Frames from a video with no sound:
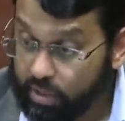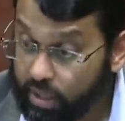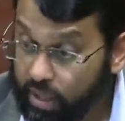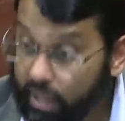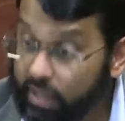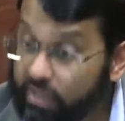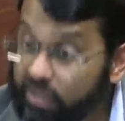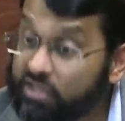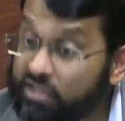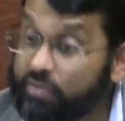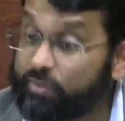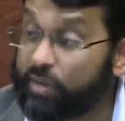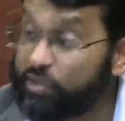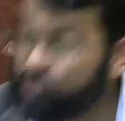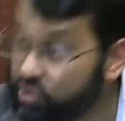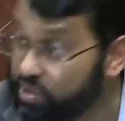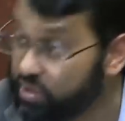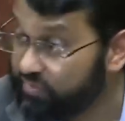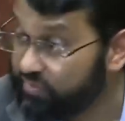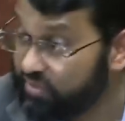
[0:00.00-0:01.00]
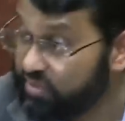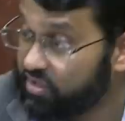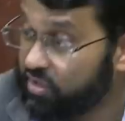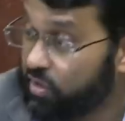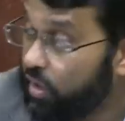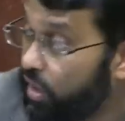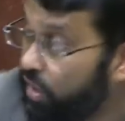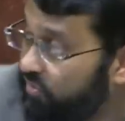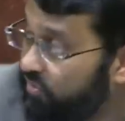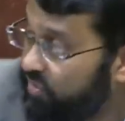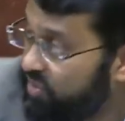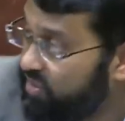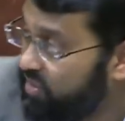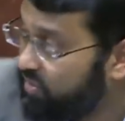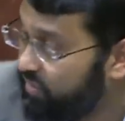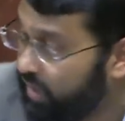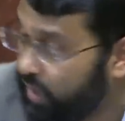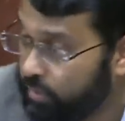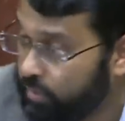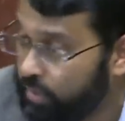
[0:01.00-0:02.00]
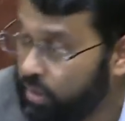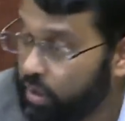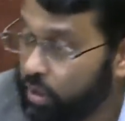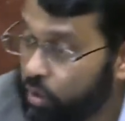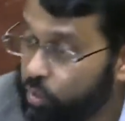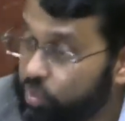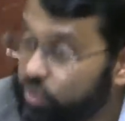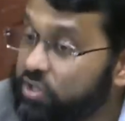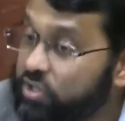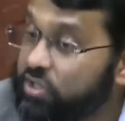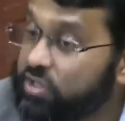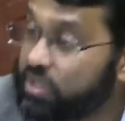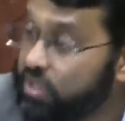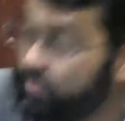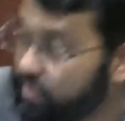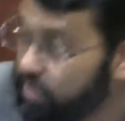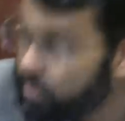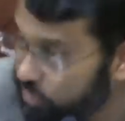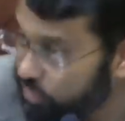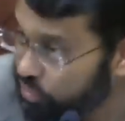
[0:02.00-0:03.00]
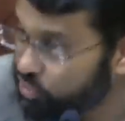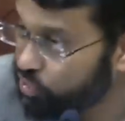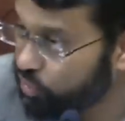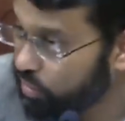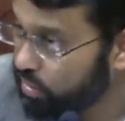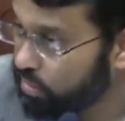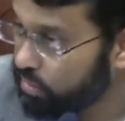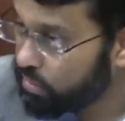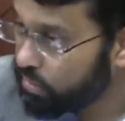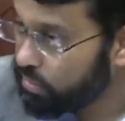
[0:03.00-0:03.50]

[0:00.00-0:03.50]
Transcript: And especially if it's in an office environment, which isn't even a ritual.